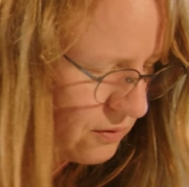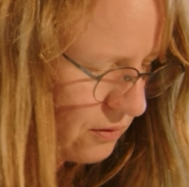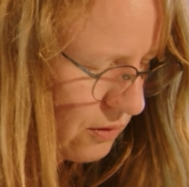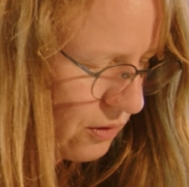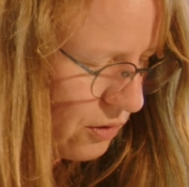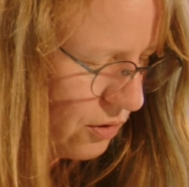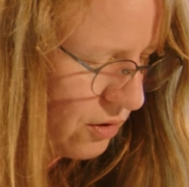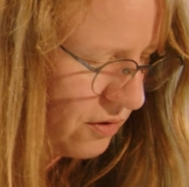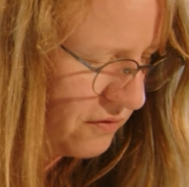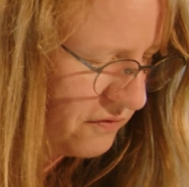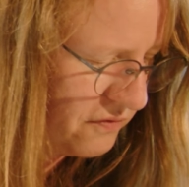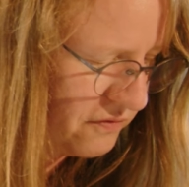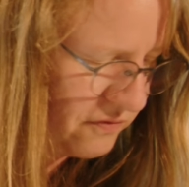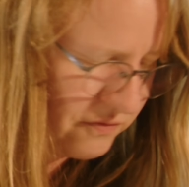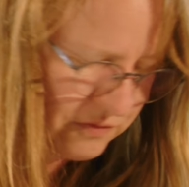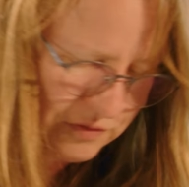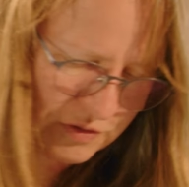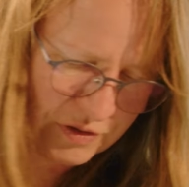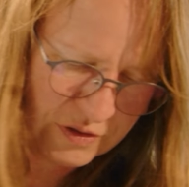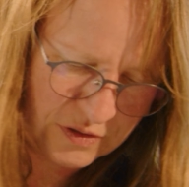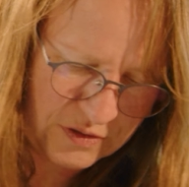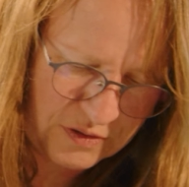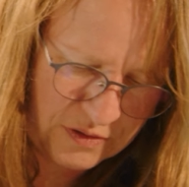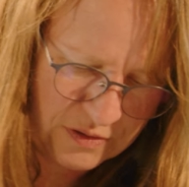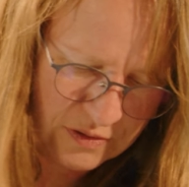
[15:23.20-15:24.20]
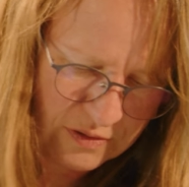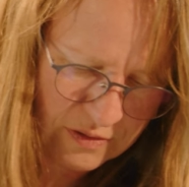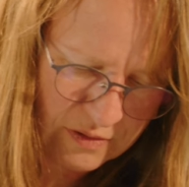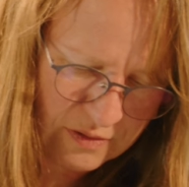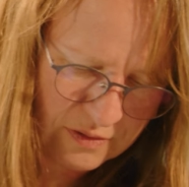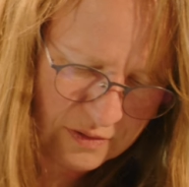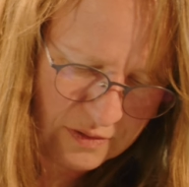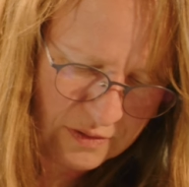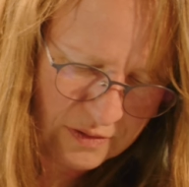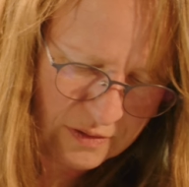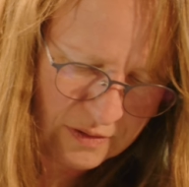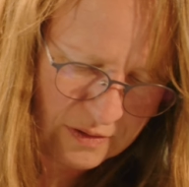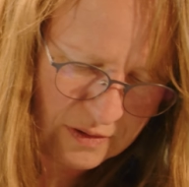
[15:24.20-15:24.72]
of
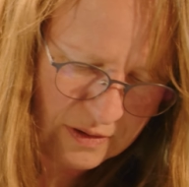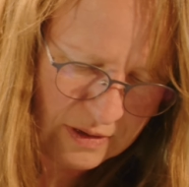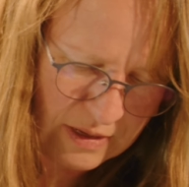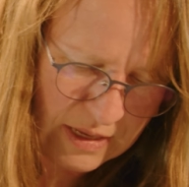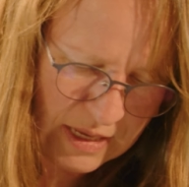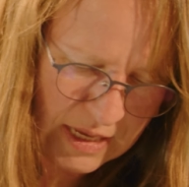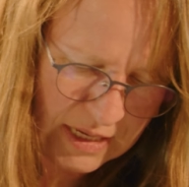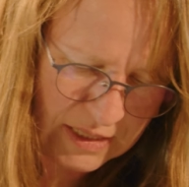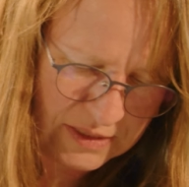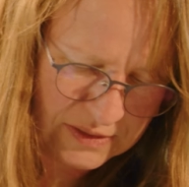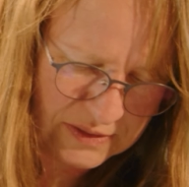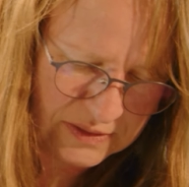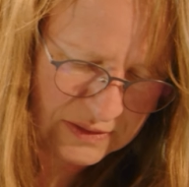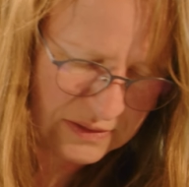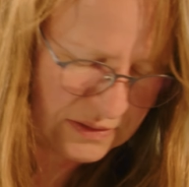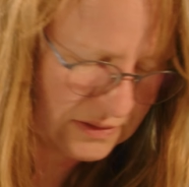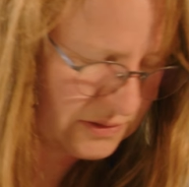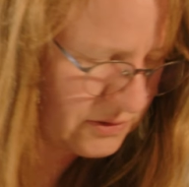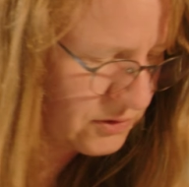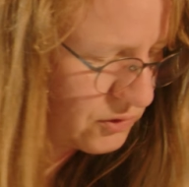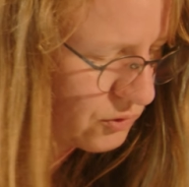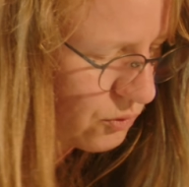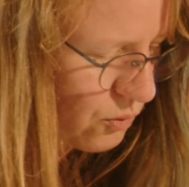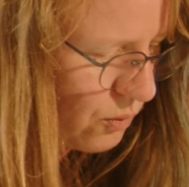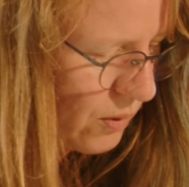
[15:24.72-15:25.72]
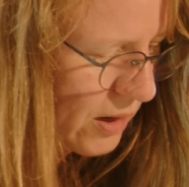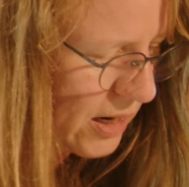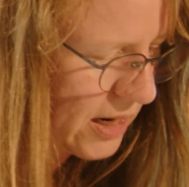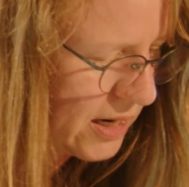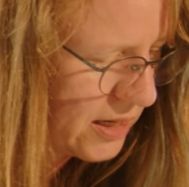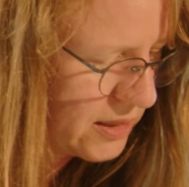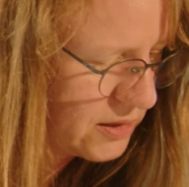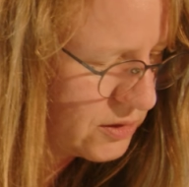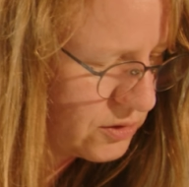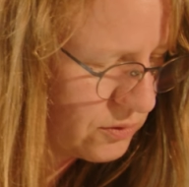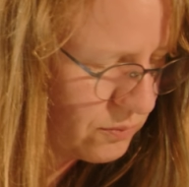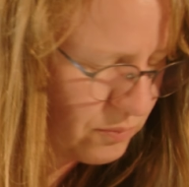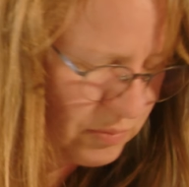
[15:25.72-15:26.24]
x
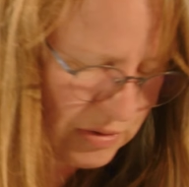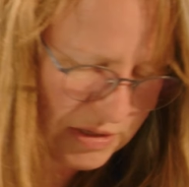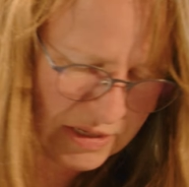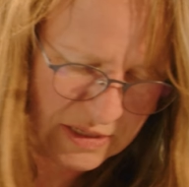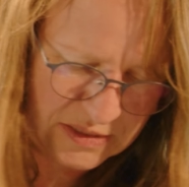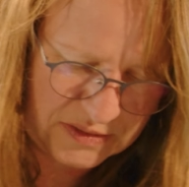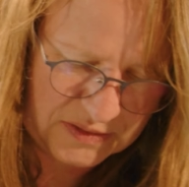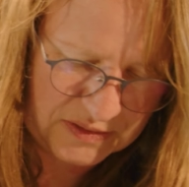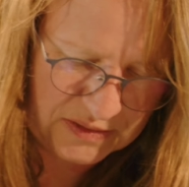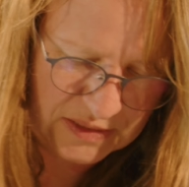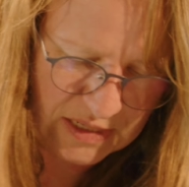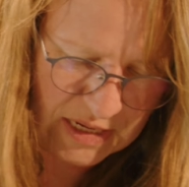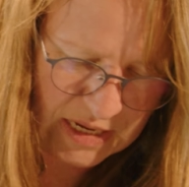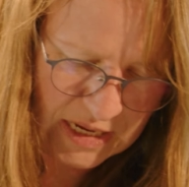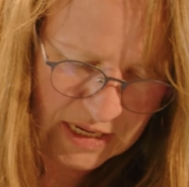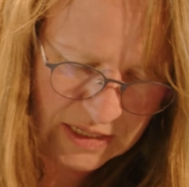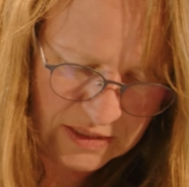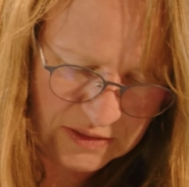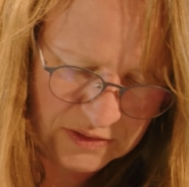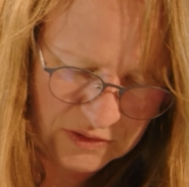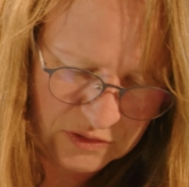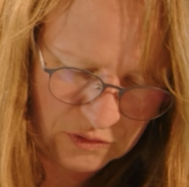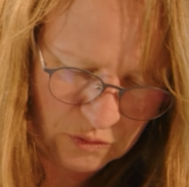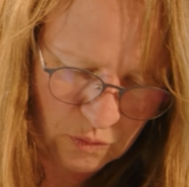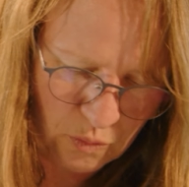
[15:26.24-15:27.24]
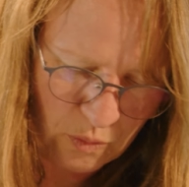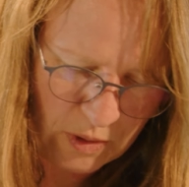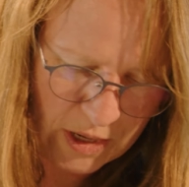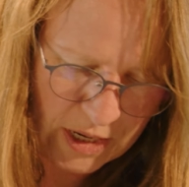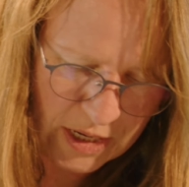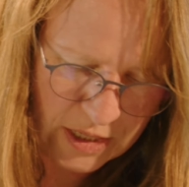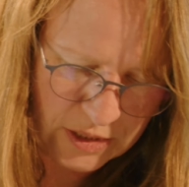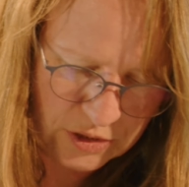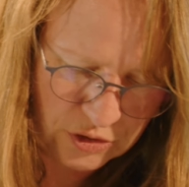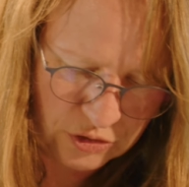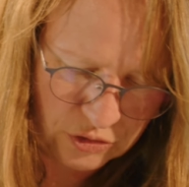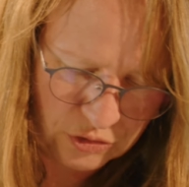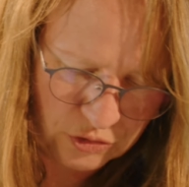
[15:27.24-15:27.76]
squared plus a
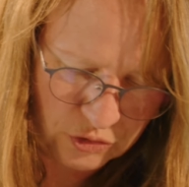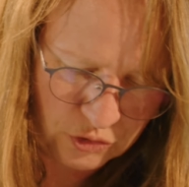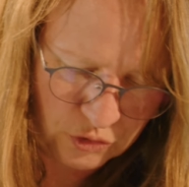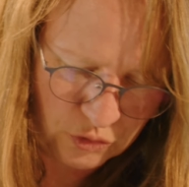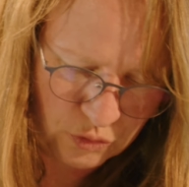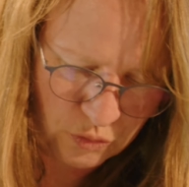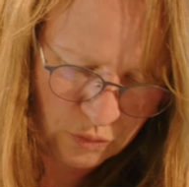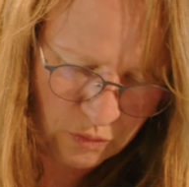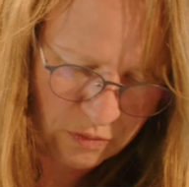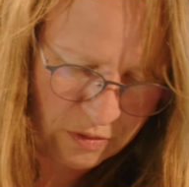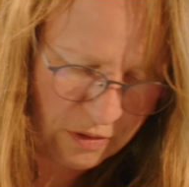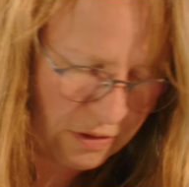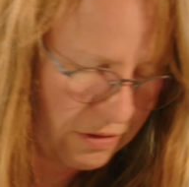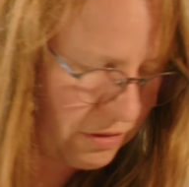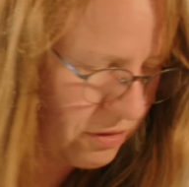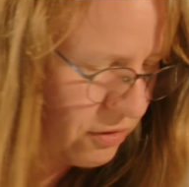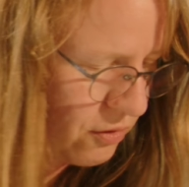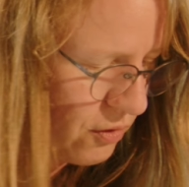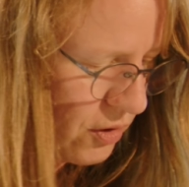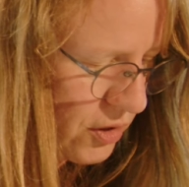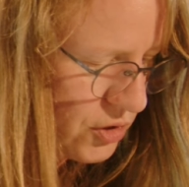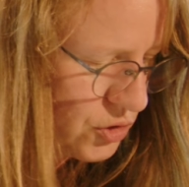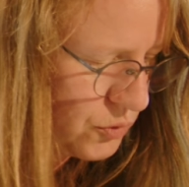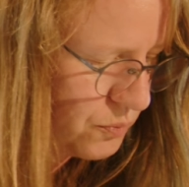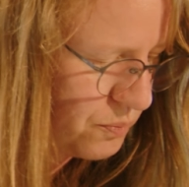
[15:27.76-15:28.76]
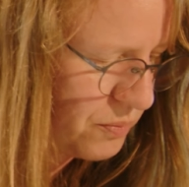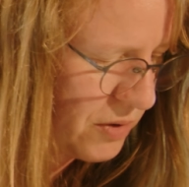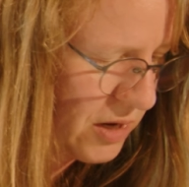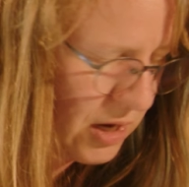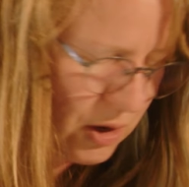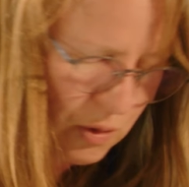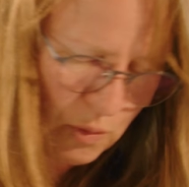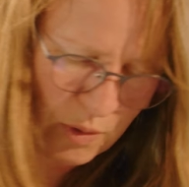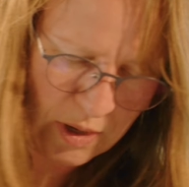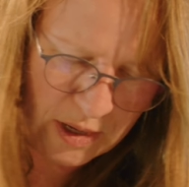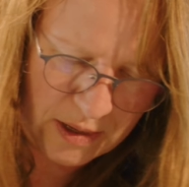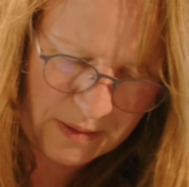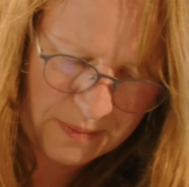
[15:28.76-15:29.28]
squared to the third
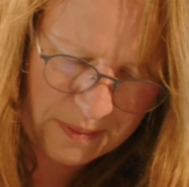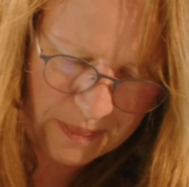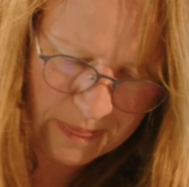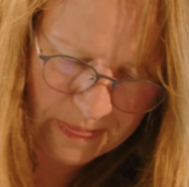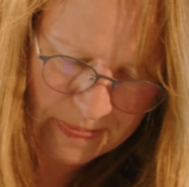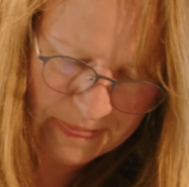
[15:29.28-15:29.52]
power